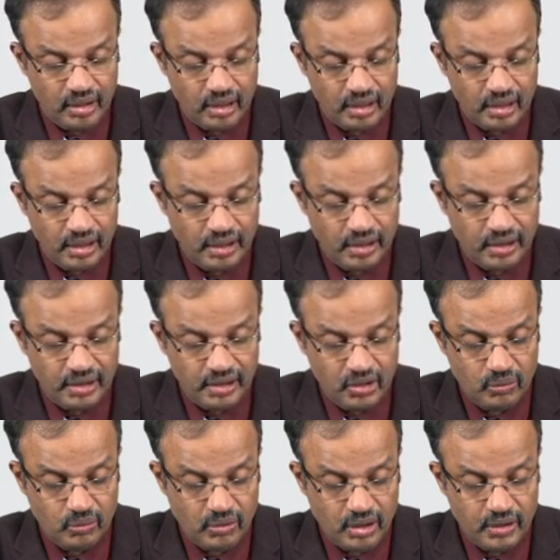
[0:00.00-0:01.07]
early
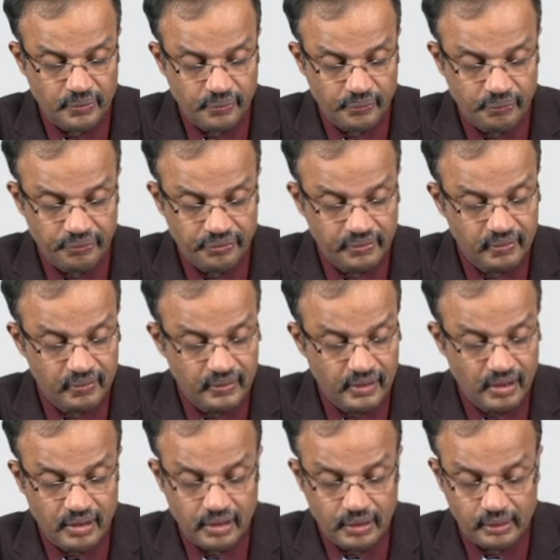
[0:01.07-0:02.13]
adenoma,
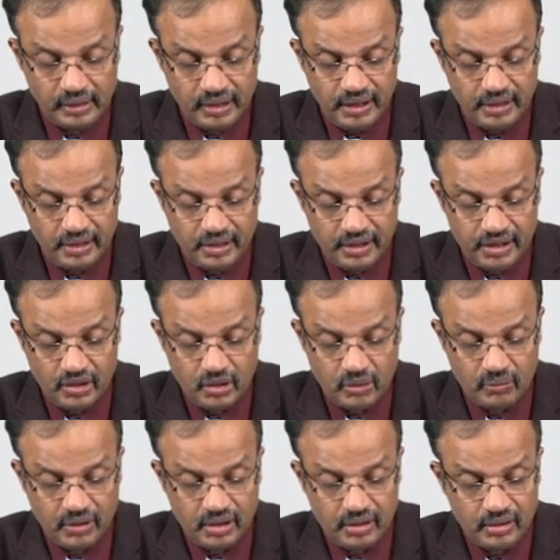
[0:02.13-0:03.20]
late
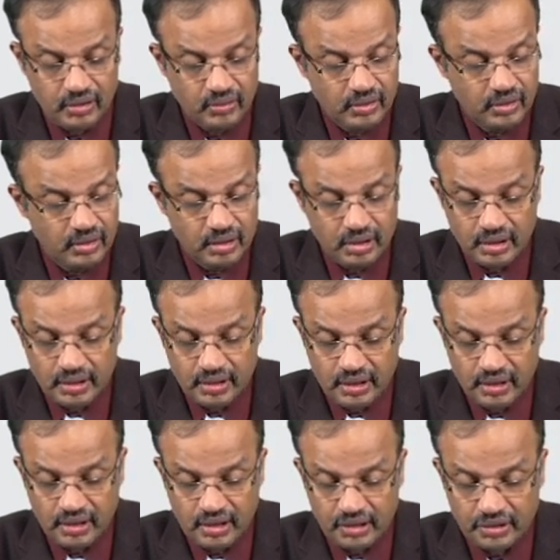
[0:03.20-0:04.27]
adenoma,
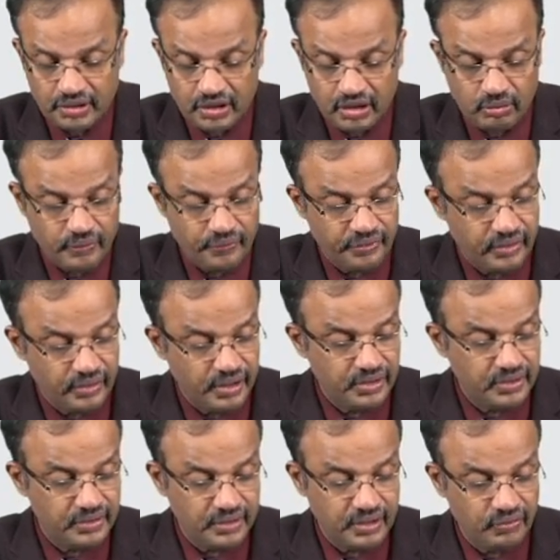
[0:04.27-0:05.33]
then carcinoma.
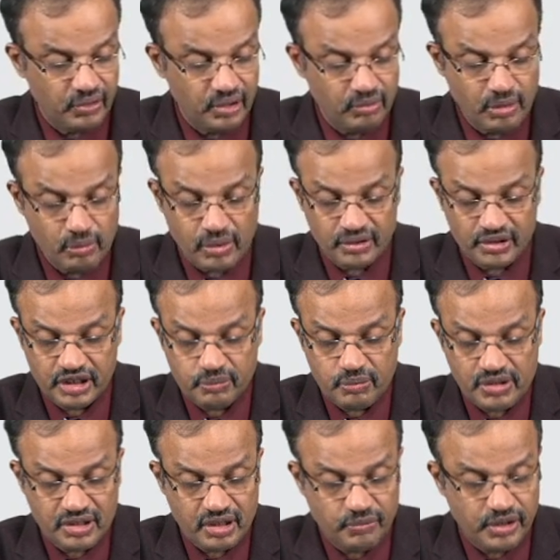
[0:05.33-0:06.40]
This is, if you remember this
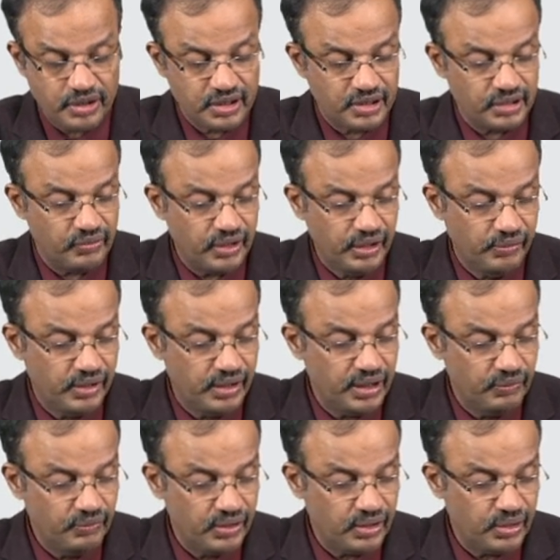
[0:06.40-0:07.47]
much sufficient, very, very
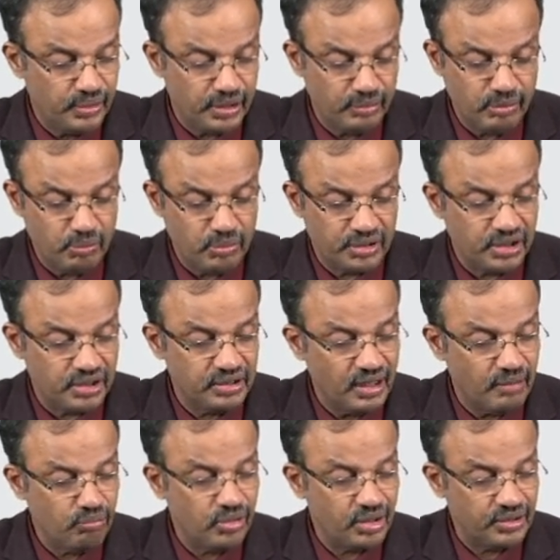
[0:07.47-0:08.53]
difficult to remember these
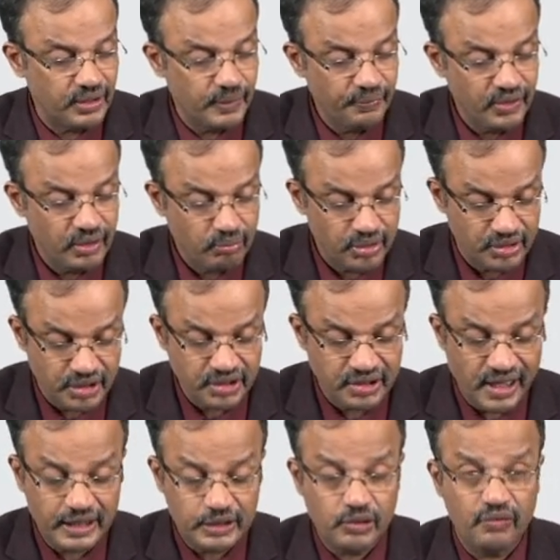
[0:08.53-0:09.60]
numbers. But this is
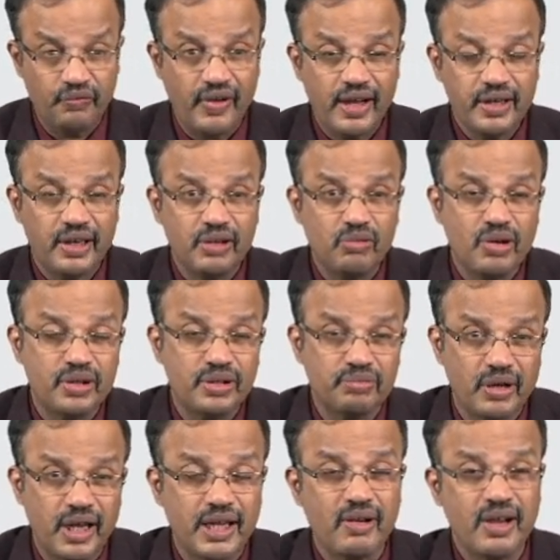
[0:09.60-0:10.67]
the actual fact. I
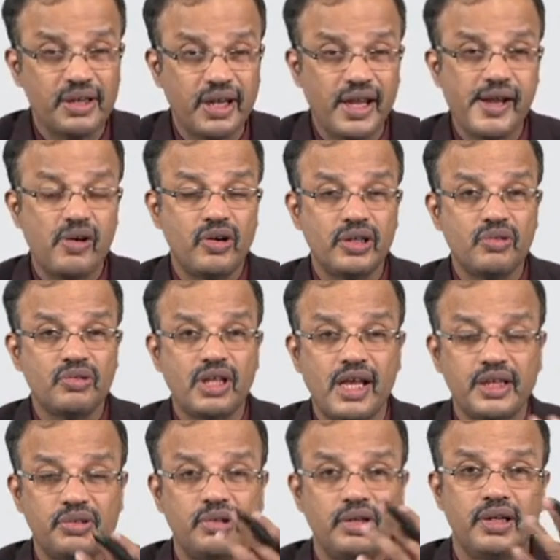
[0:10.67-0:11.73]
have to give the
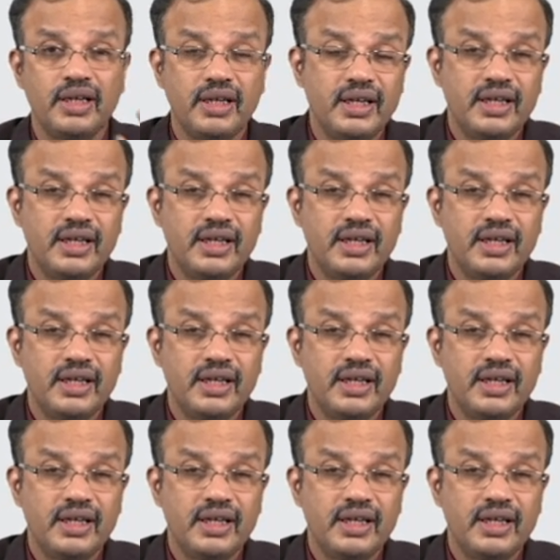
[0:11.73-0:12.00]
actual